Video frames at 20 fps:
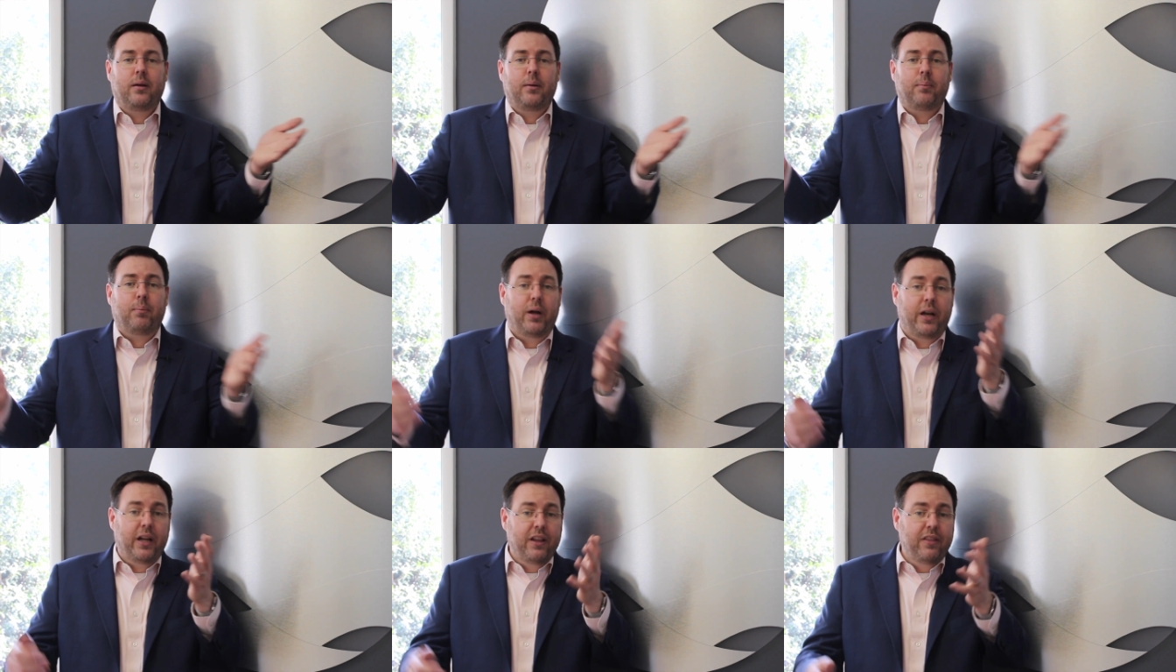
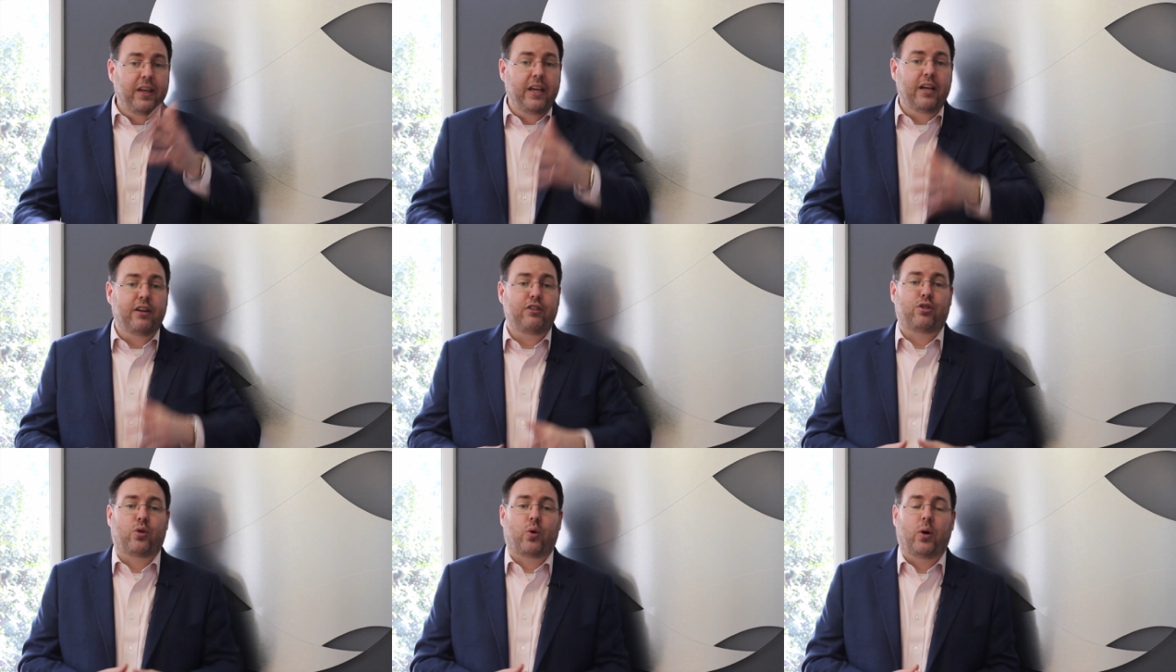But in the
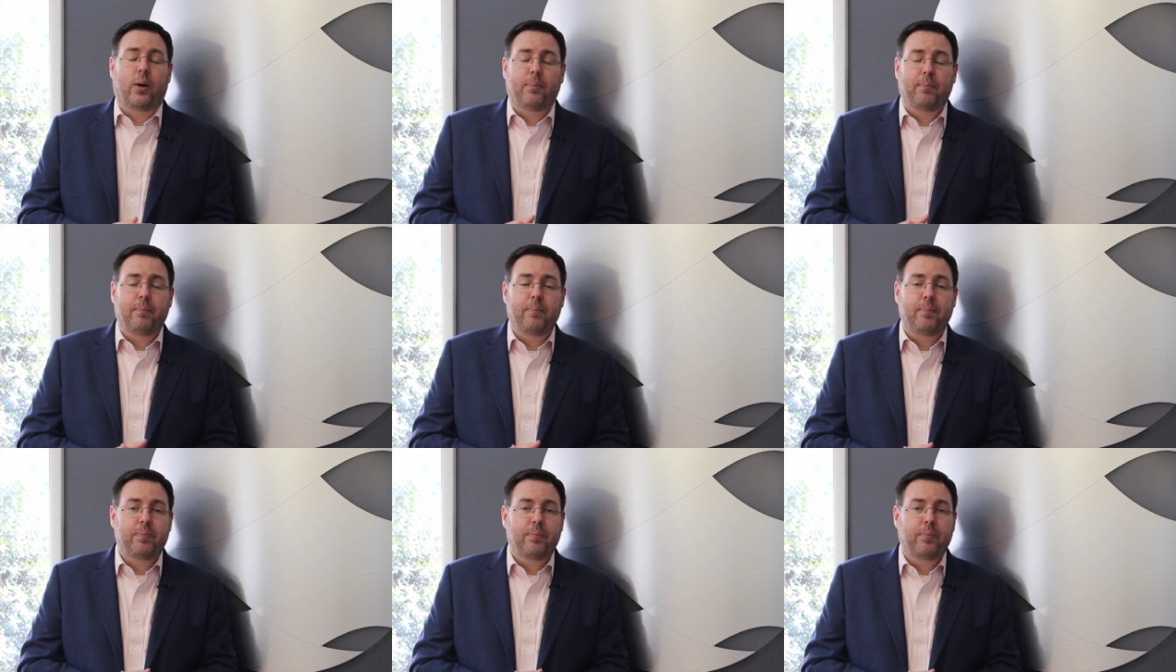
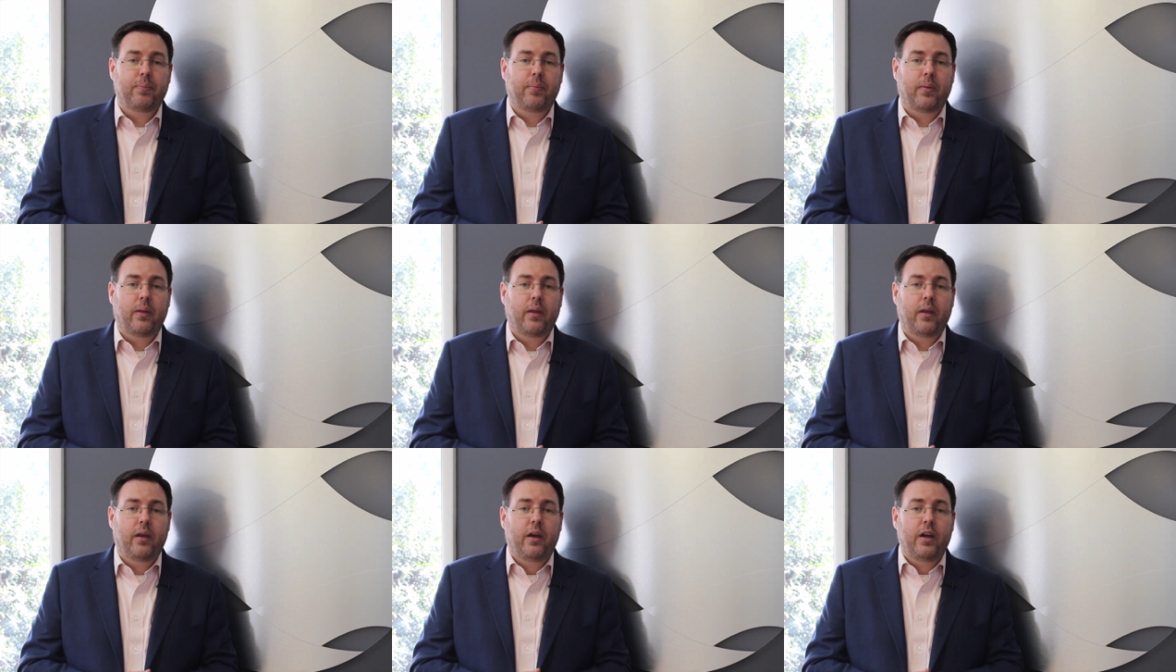interim,
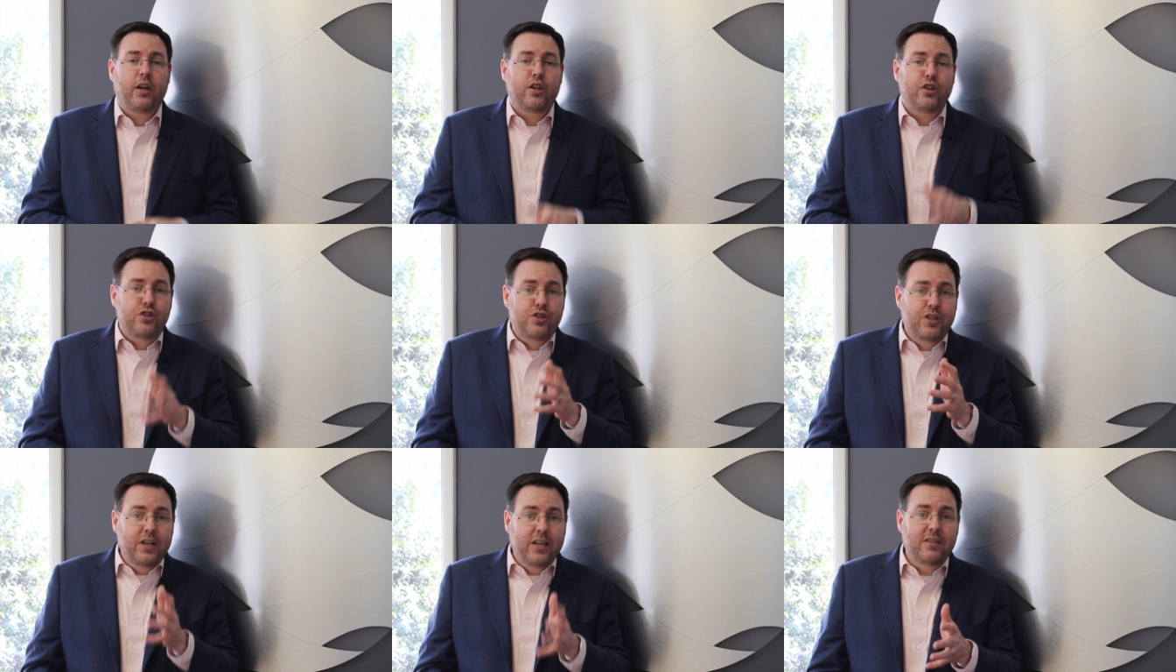
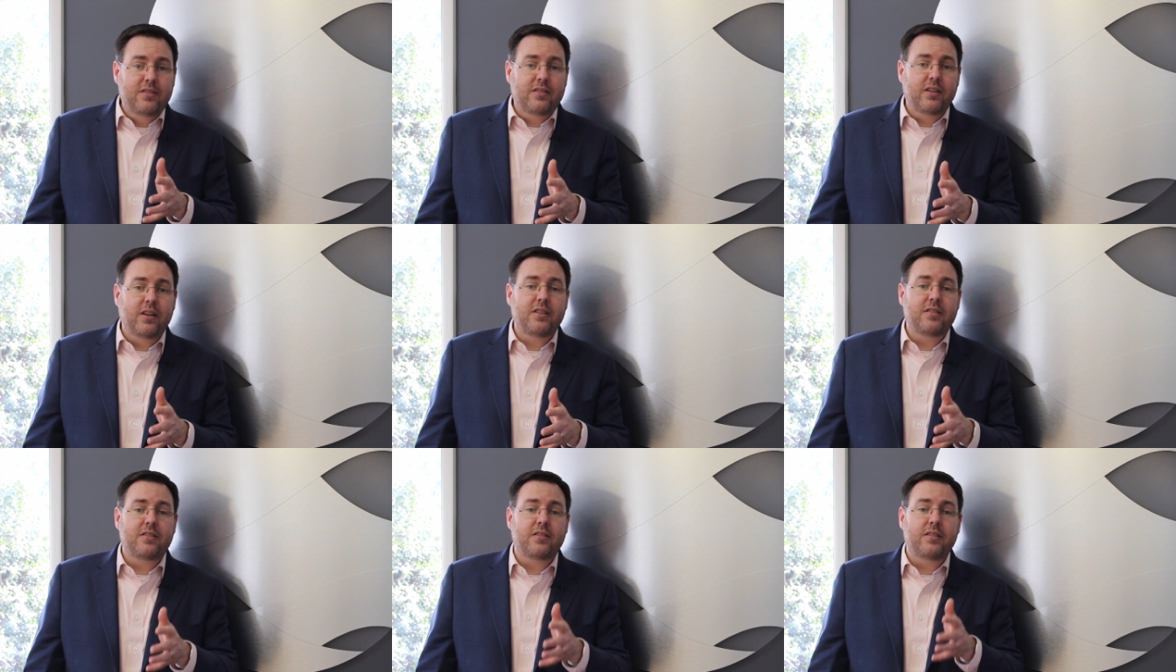
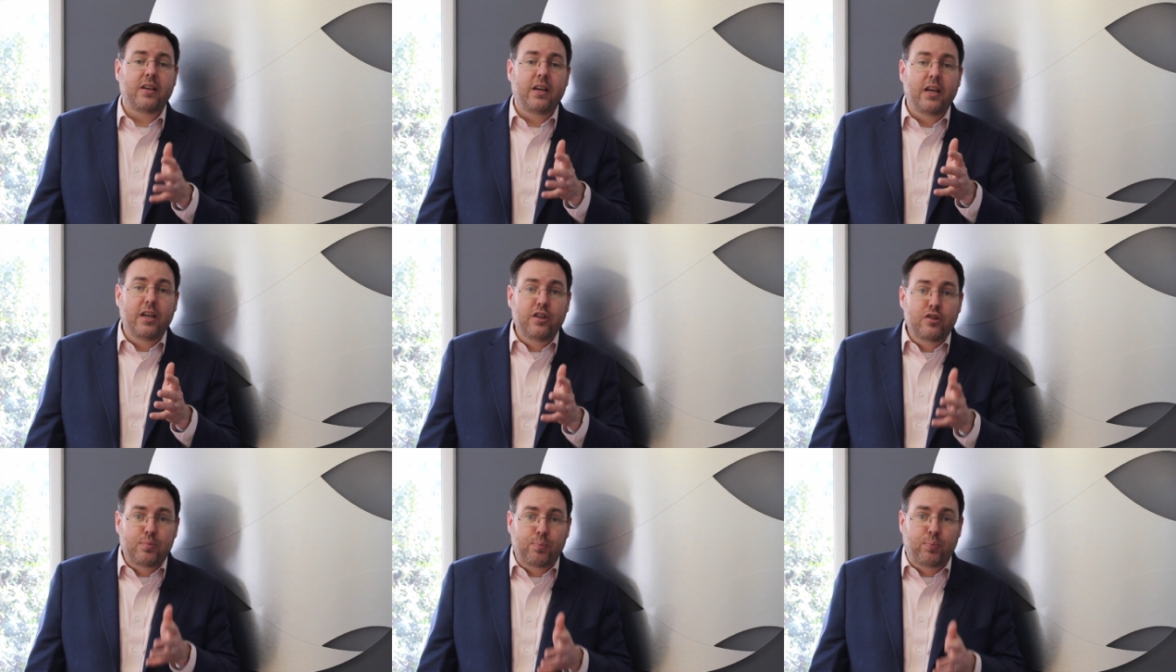Jesus
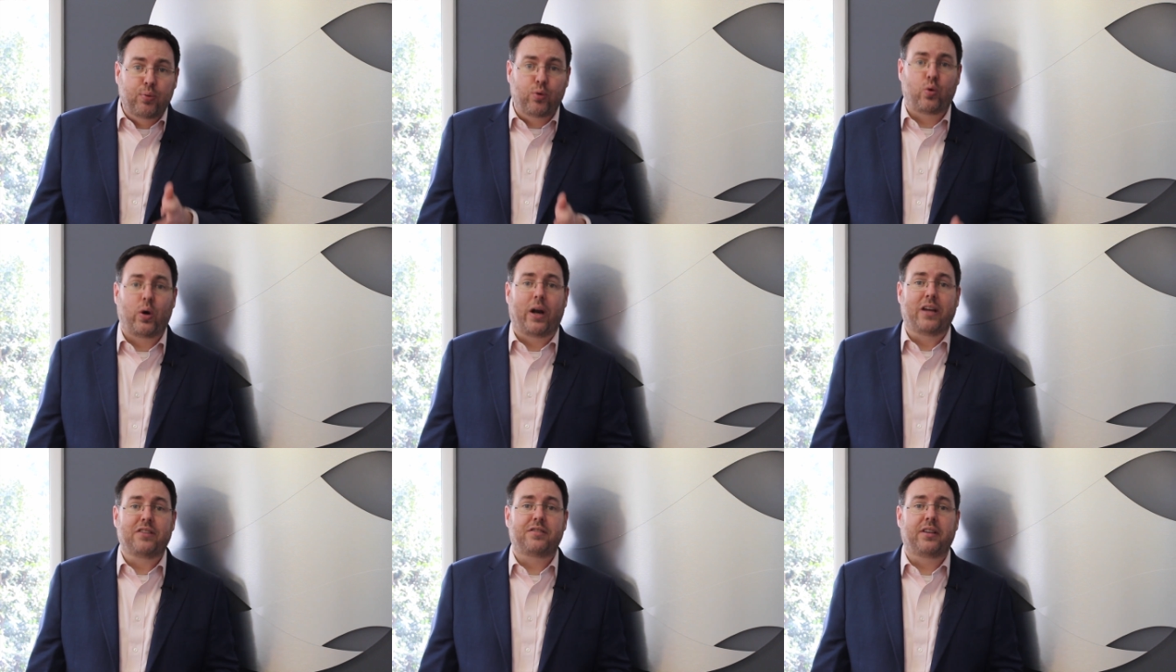is
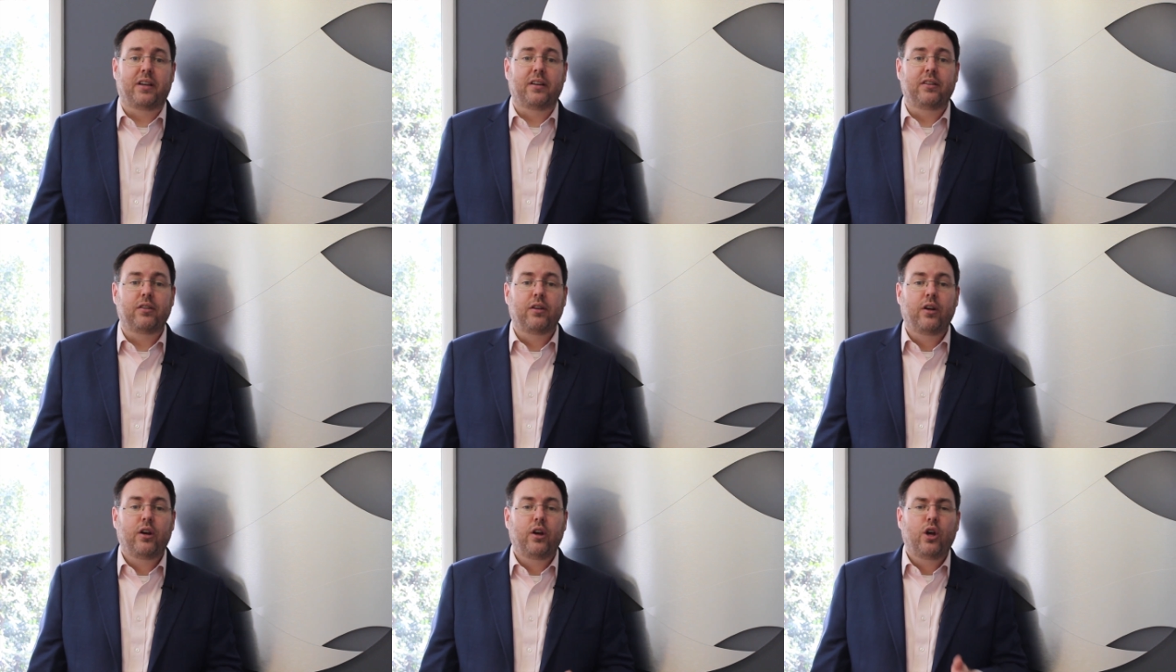present